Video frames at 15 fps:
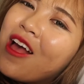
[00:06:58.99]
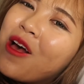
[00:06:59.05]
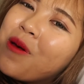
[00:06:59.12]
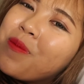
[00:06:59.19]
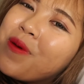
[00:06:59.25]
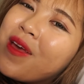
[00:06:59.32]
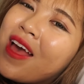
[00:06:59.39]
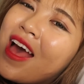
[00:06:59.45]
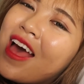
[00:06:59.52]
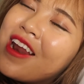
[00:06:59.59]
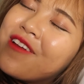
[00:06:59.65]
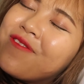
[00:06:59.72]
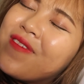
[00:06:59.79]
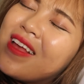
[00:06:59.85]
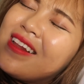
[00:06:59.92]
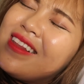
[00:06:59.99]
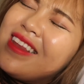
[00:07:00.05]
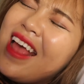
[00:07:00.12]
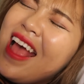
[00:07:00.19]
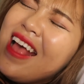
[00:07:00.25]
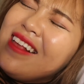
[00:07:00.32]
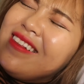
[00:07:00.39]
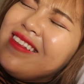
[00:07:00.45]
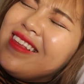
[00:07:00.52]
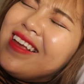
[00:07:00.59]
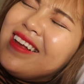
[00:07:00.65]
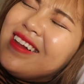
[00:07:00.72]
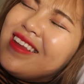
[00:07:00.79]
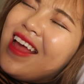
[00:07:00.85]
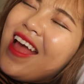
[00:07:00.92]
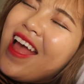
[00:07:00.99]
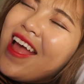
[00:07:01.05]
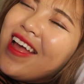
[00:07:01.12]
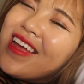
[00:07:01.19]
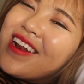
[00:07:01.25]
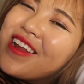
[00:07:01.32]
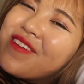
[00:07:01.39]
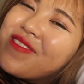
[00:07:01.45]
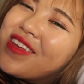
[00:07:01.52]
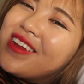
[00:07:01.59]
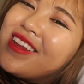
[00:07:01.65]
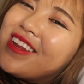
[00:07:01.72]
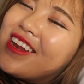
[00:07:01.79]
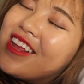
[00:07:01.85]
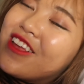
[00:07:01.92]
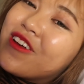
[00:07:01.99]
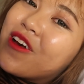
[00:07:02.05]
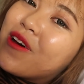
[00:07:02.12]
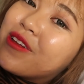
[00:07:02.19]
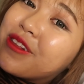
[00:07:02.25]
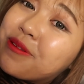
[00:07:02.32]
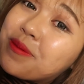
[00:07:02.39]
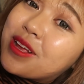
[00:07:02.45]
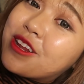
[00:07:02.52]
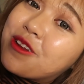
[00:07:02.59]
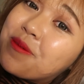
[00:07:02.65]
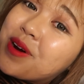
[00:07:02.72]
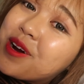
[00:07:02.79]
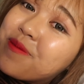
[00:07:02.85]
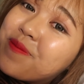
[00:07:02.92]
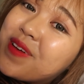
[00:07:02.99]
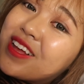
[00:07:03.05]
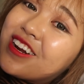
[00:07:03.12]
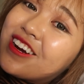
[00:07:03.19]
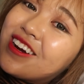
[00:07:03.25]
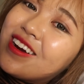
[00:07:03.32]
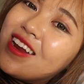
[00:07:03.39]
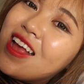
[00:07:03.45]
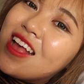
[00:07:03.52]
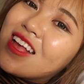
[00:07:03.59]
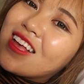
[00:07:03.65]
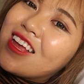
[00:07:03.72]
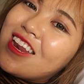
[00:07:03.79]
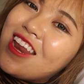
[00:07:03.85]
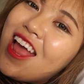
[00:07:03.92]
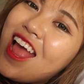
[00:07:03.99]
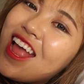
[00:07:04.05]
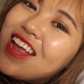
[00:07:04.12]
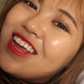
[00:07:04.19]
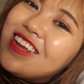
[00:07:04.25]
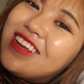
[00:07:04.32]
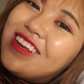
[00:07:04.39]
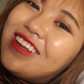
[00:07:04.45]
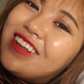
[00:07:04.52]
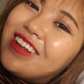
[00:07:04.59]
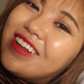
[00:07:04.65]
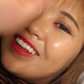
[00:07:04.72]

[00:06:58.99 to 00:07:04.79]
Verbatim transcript: I hope you had a fantastic day. And if you didn't, you can always make tomorrow better. Good night.